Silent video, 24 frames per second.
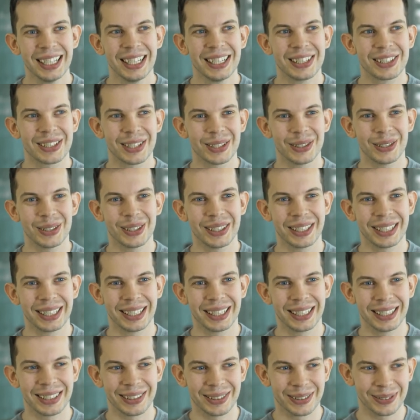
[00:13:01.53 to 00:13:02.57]
So
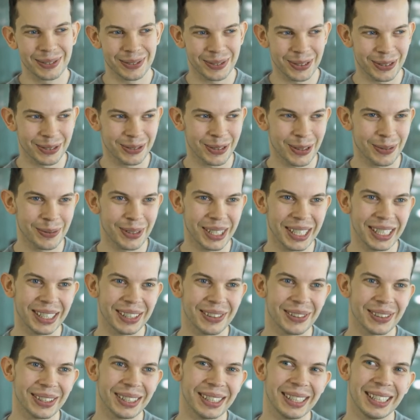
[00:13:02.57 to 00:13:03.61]
for me,
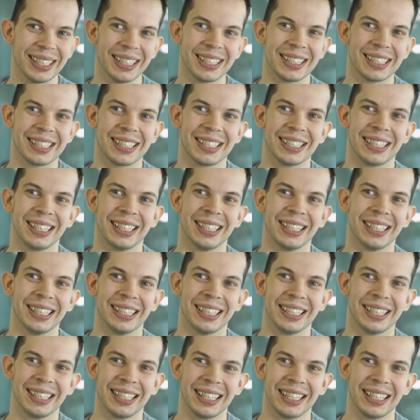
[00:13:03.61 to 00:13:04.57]
it, it's, uh,